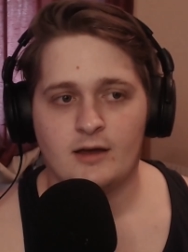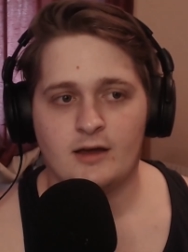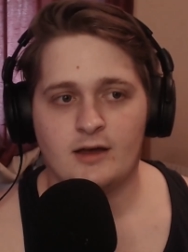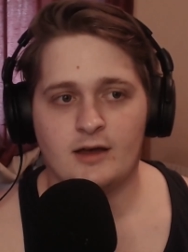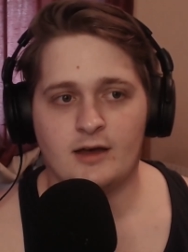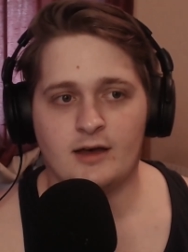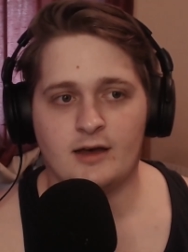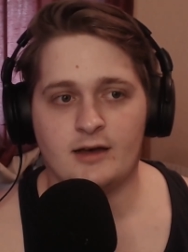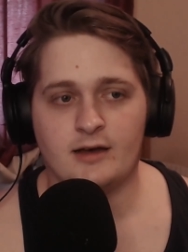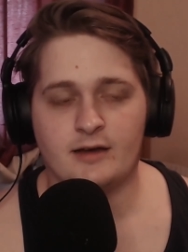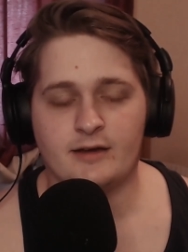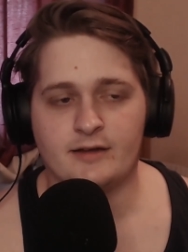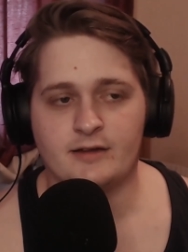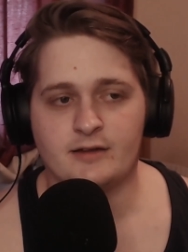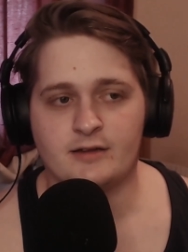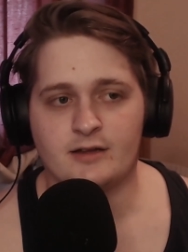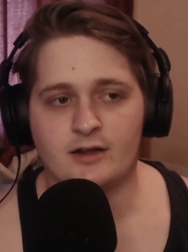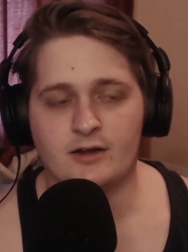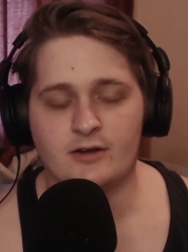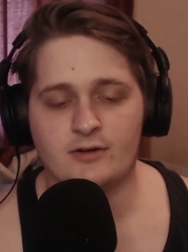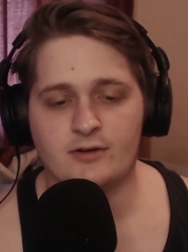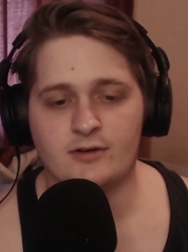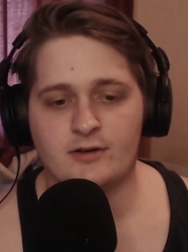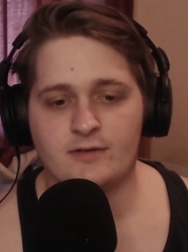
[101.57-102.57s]
I
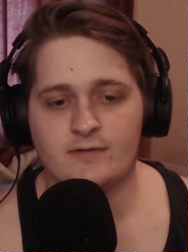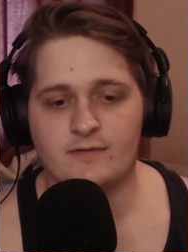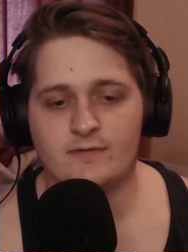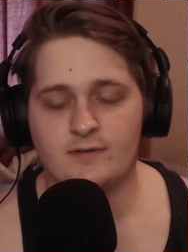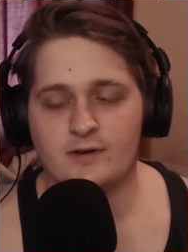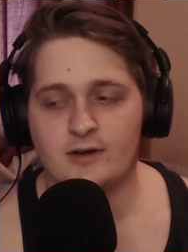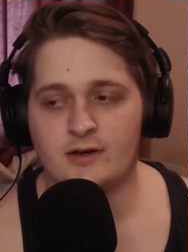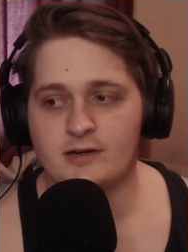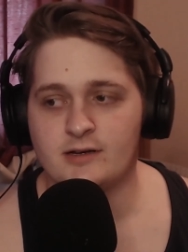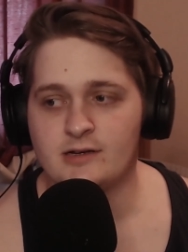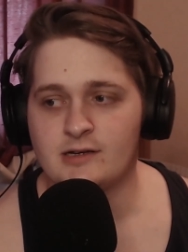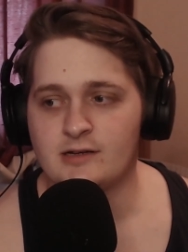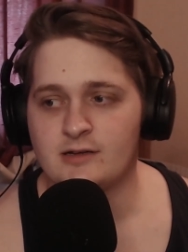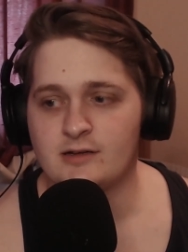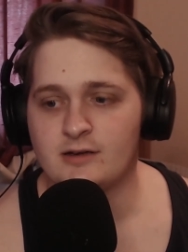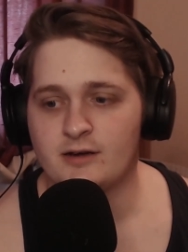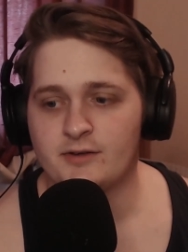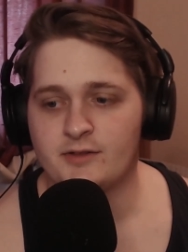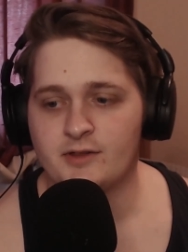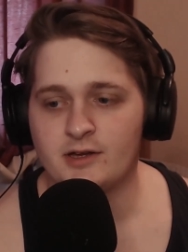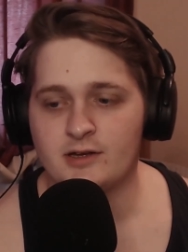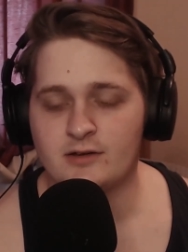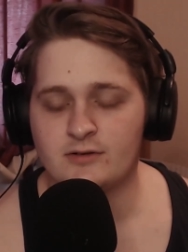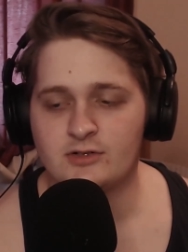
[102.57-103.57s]
don't know if I
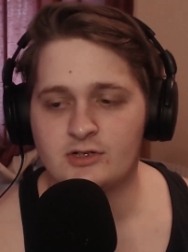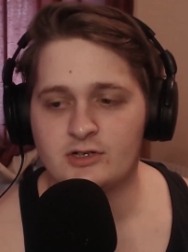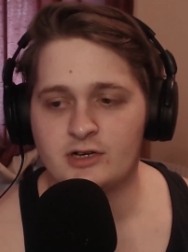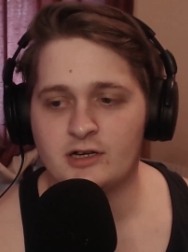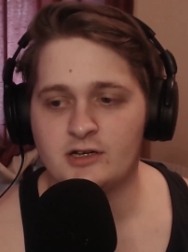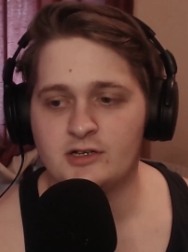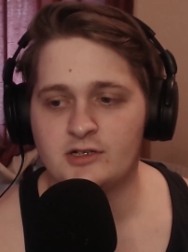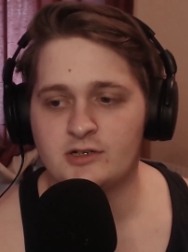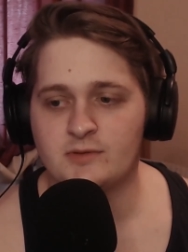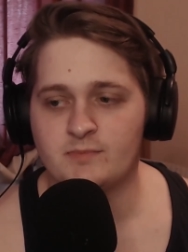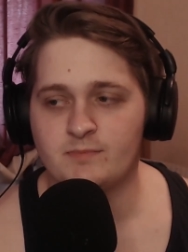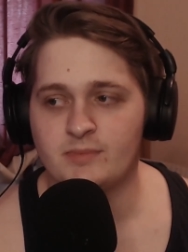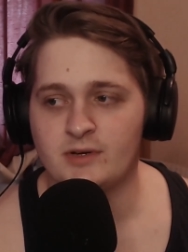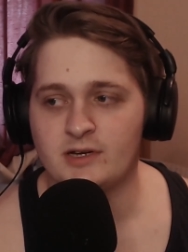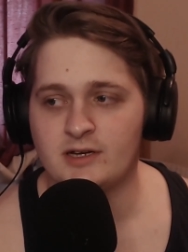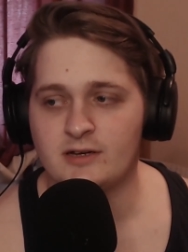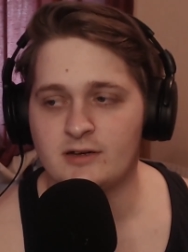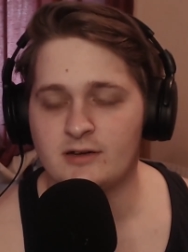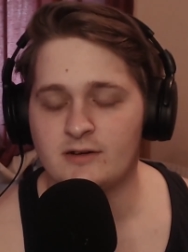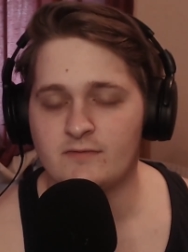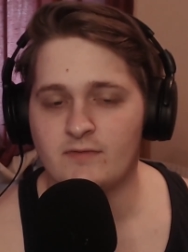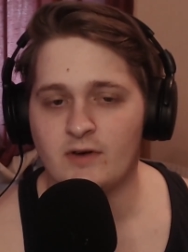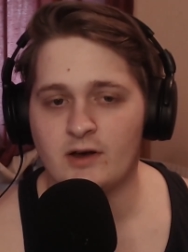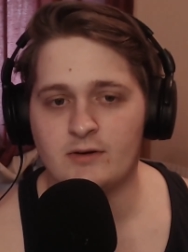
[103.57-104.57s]
think I'll change a bit
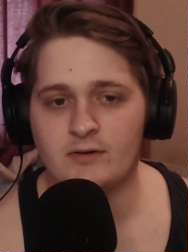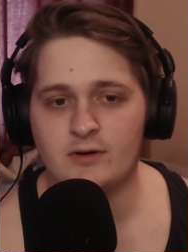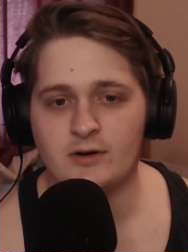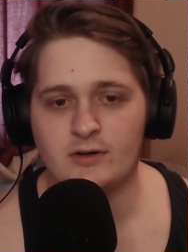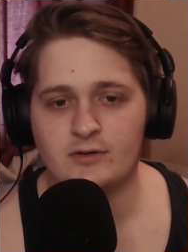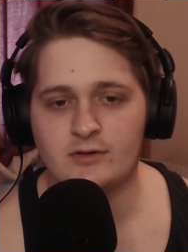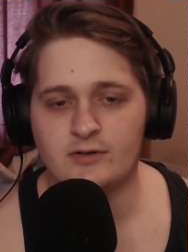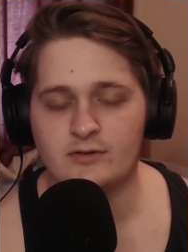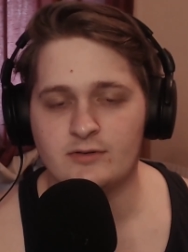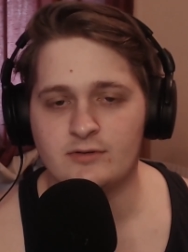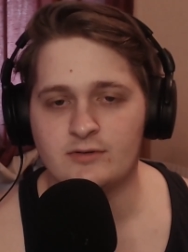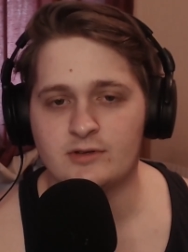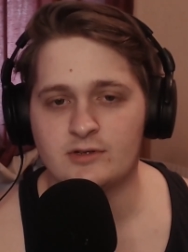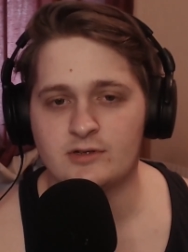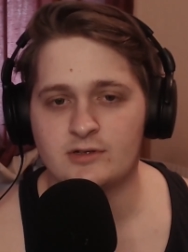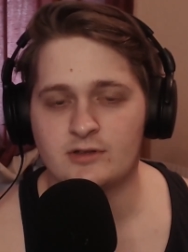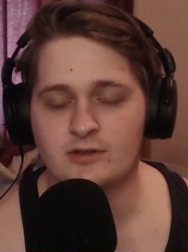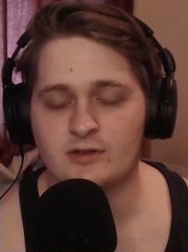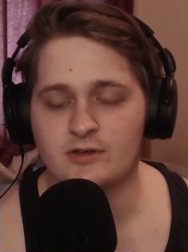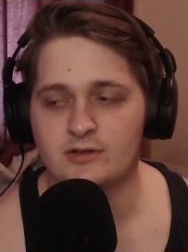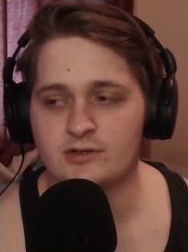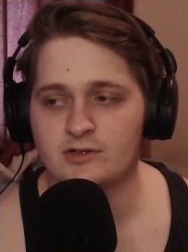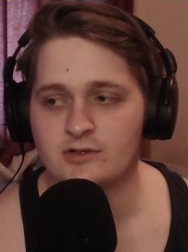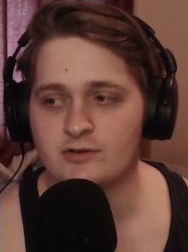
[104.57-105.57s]
of how I'll do
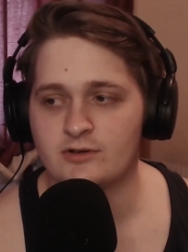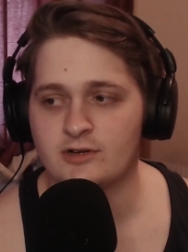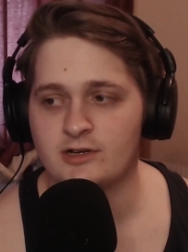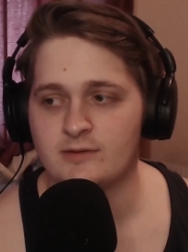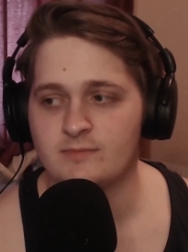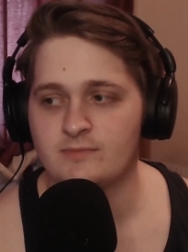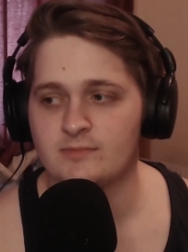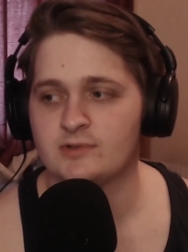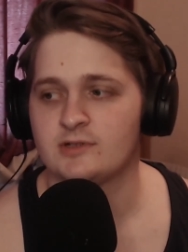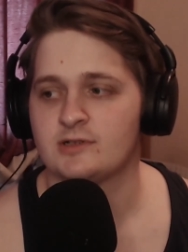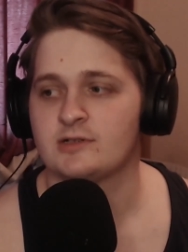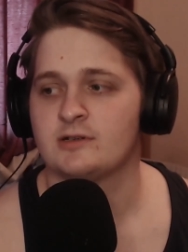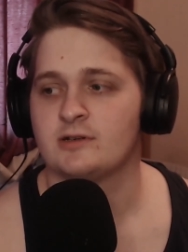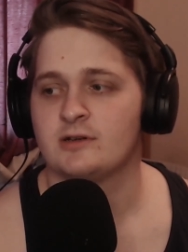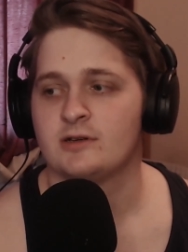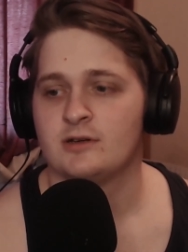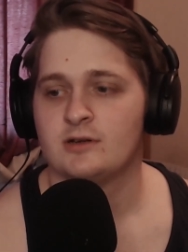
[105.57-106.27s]
the streams.